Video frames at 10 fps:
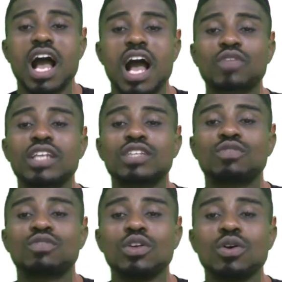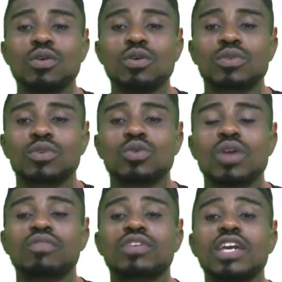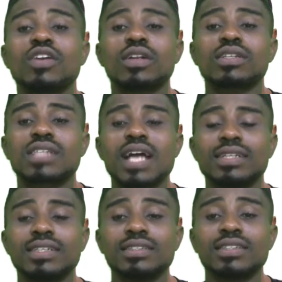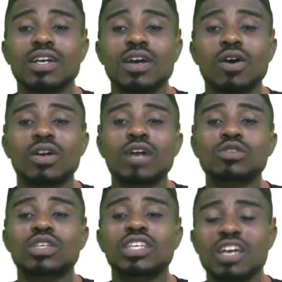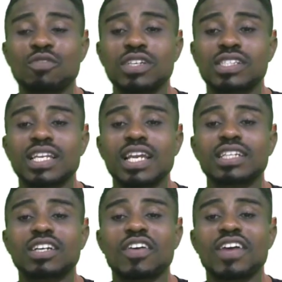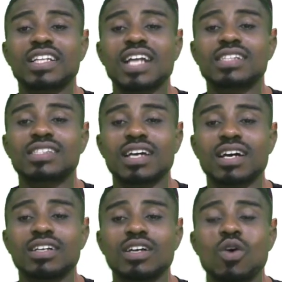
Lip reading: After this video, you will have gained understanding on how to carefully select the correct answer